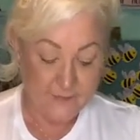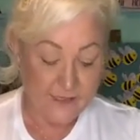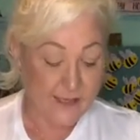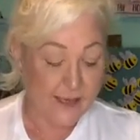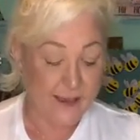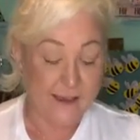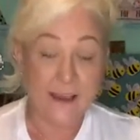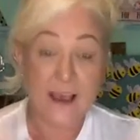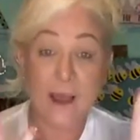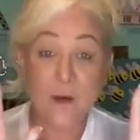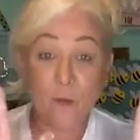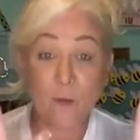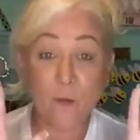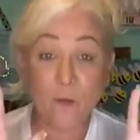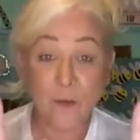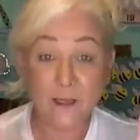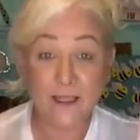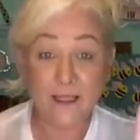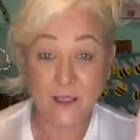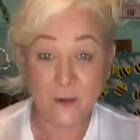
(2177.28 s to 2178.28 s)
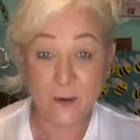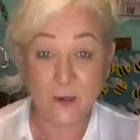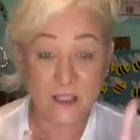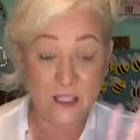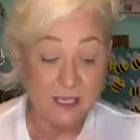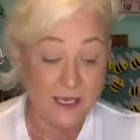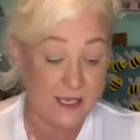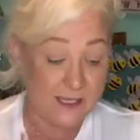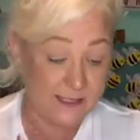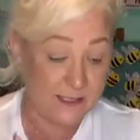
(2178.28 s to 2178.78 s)
Okay, I really
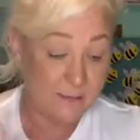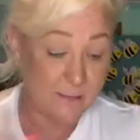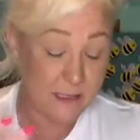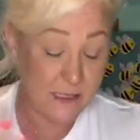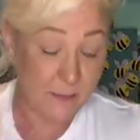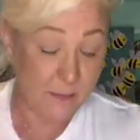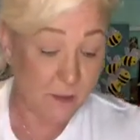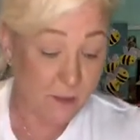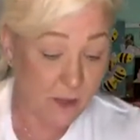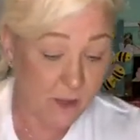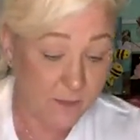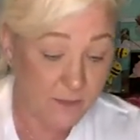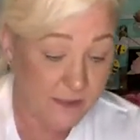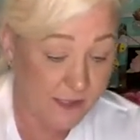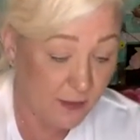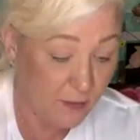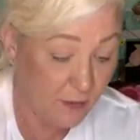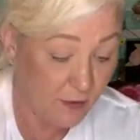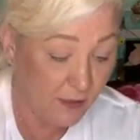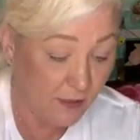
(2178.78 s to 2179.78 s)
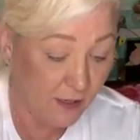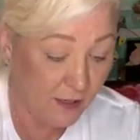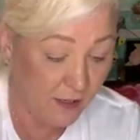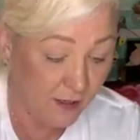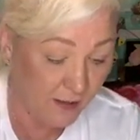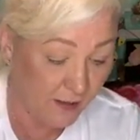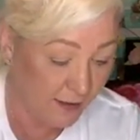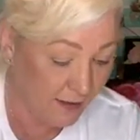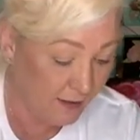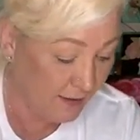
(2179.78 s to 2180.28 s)
wish I had some baby wipes that
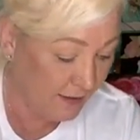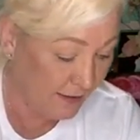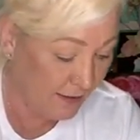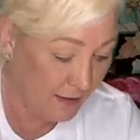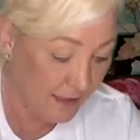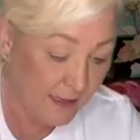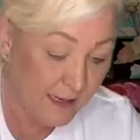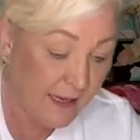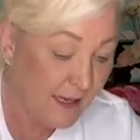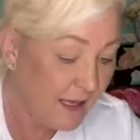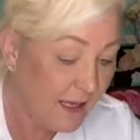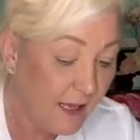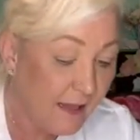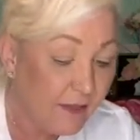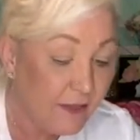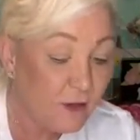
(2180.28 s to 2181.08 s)
were. They're on the floor, aren't they?